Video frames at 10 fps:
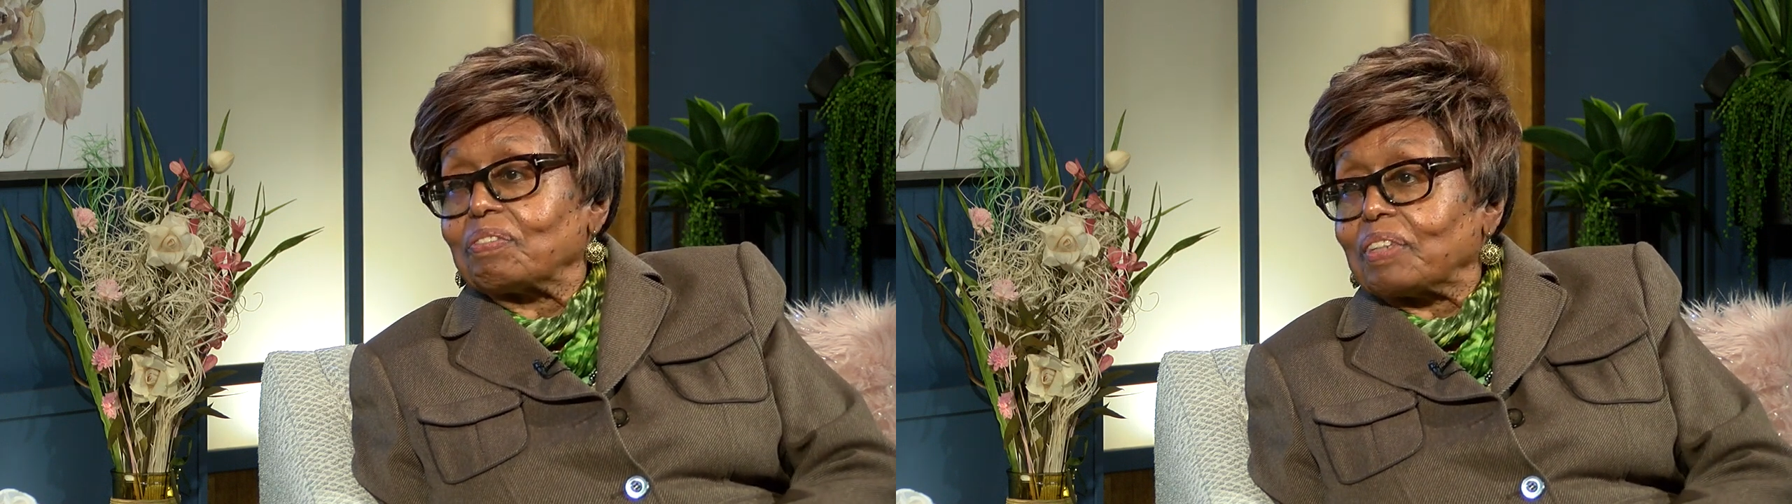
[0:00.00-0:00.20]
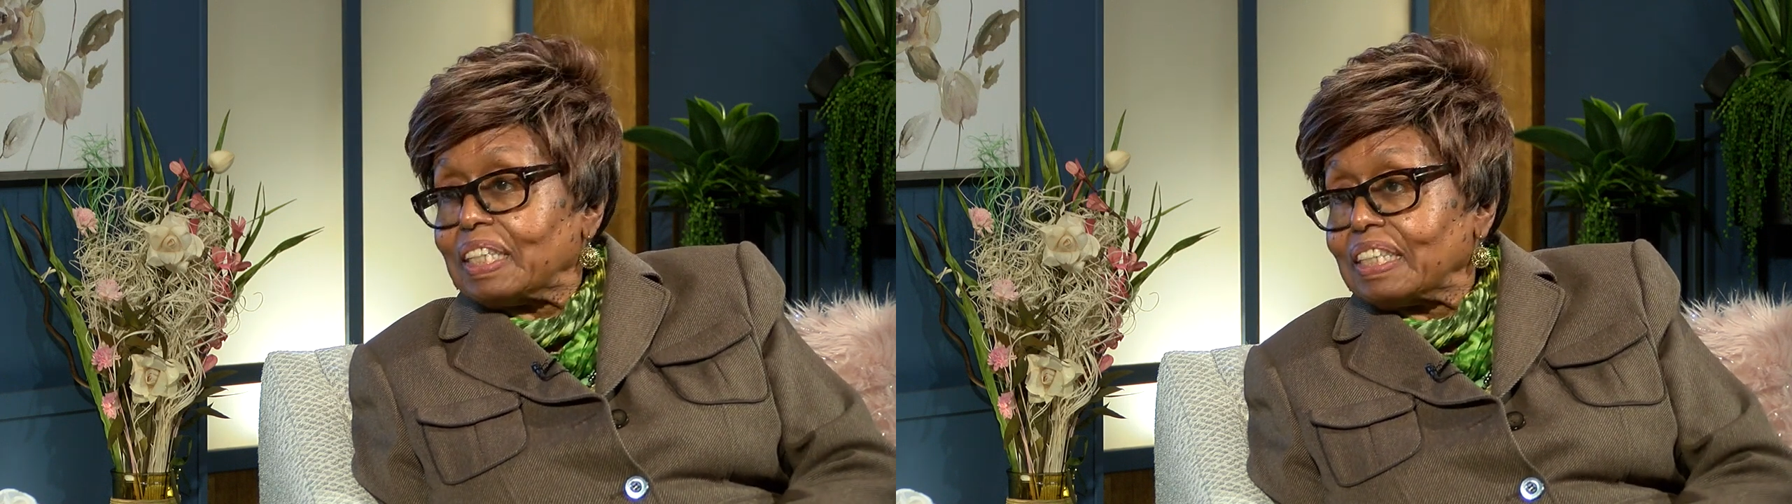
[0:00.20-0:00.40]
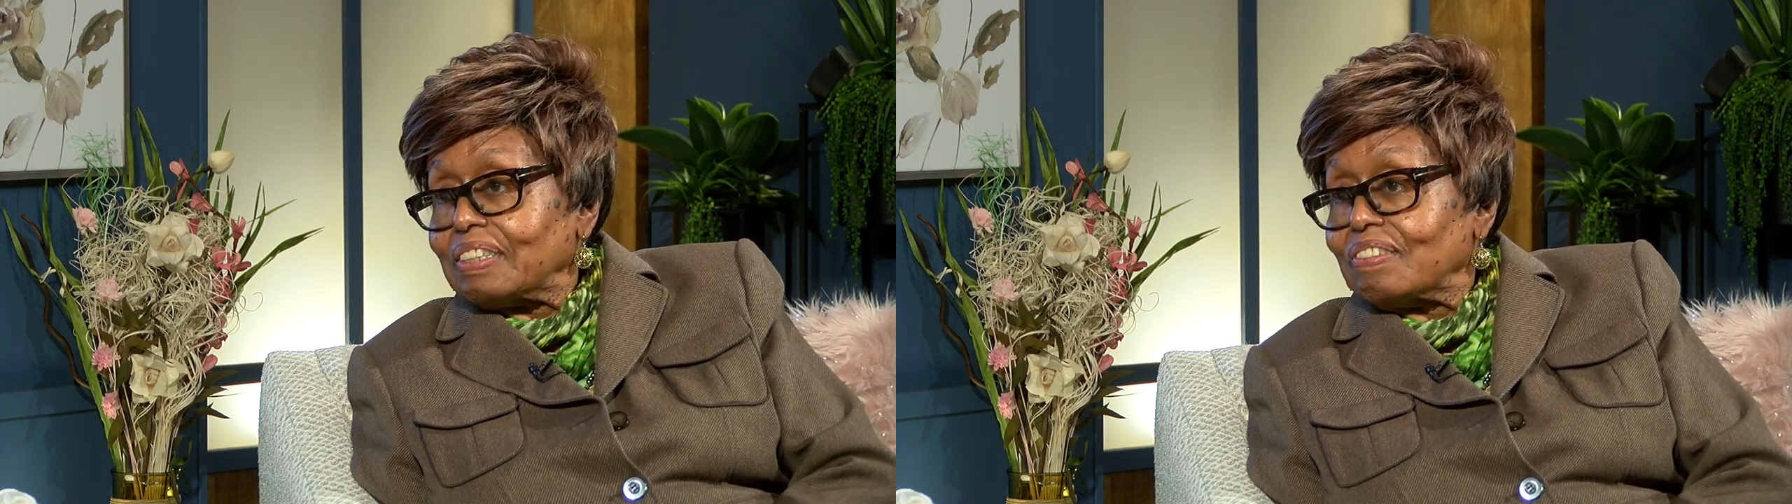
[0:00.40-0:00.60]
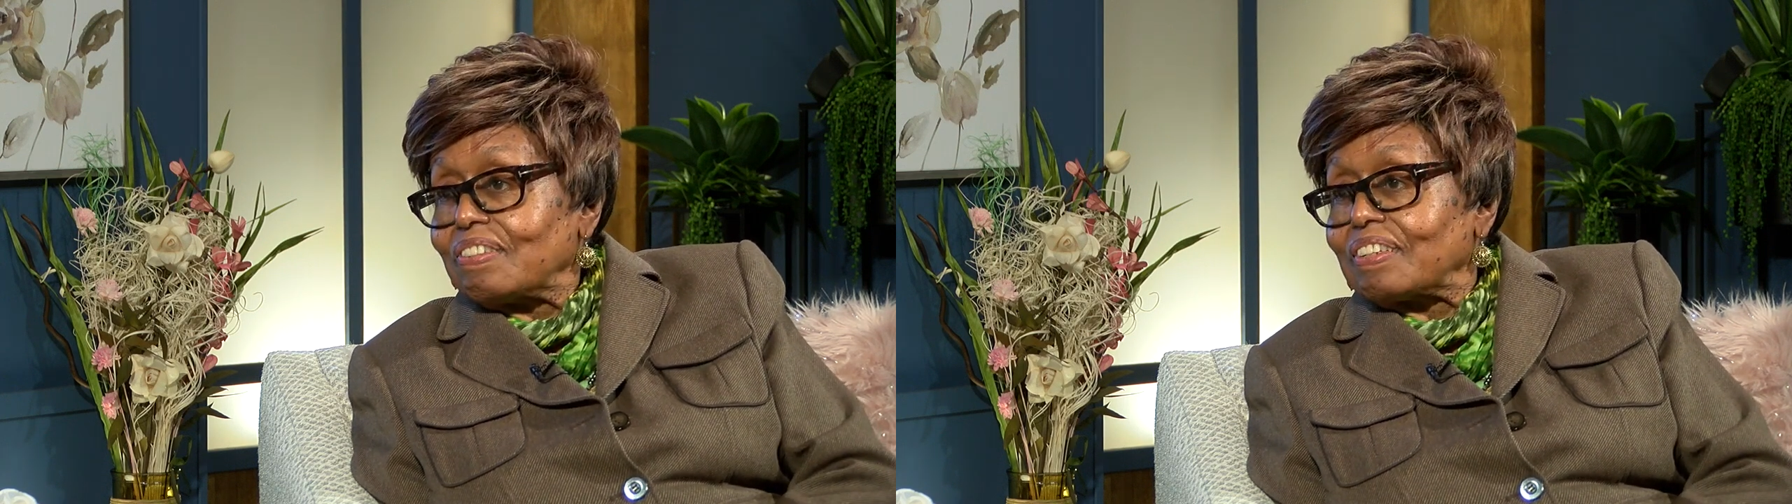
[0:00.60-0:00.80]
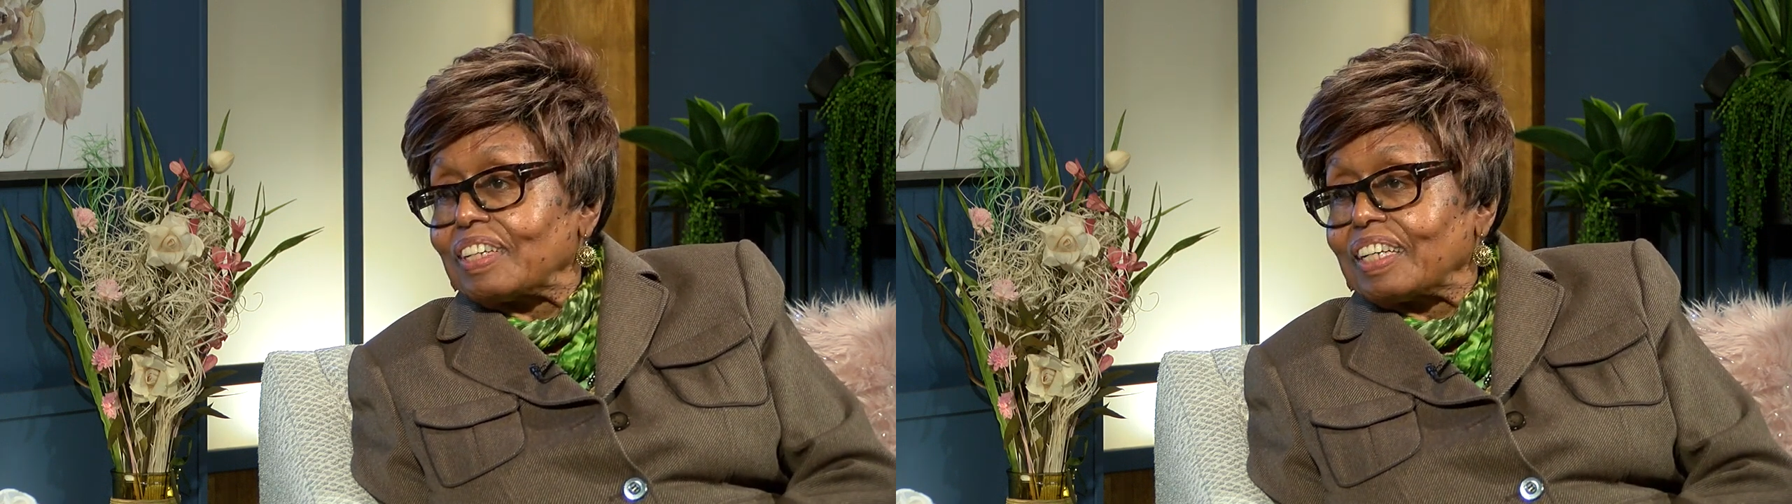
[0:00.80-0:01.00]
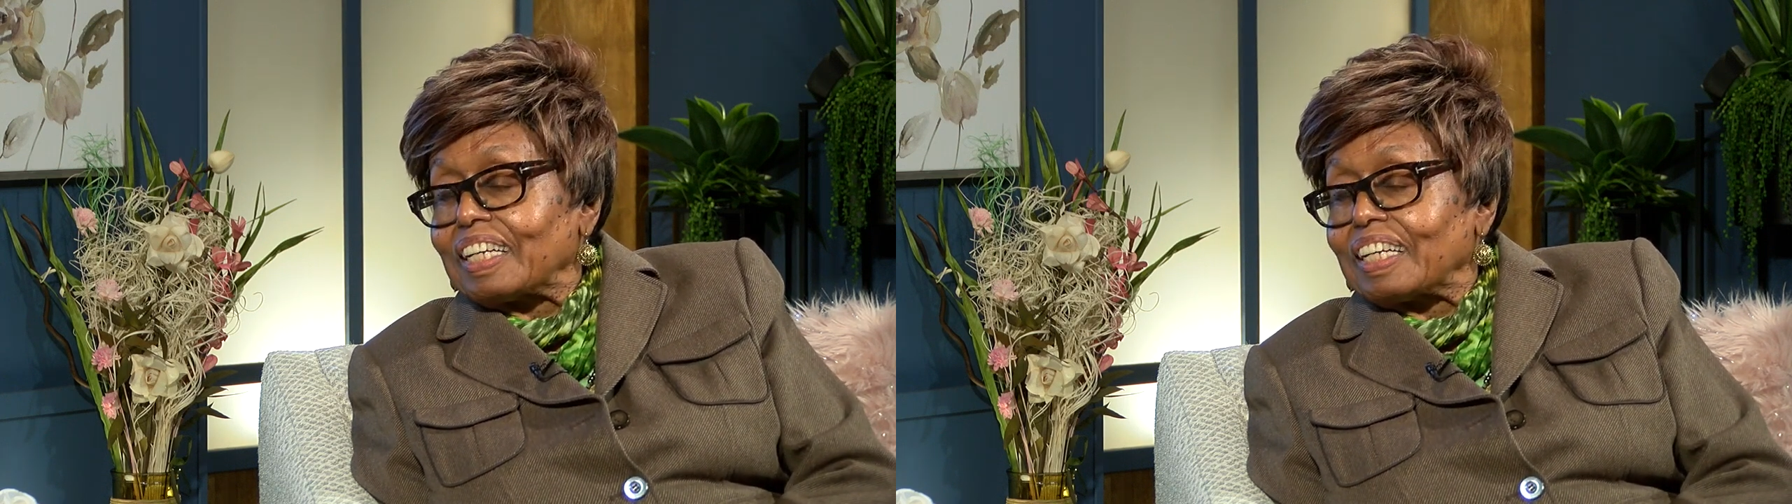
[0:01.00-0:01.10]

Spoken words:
friends.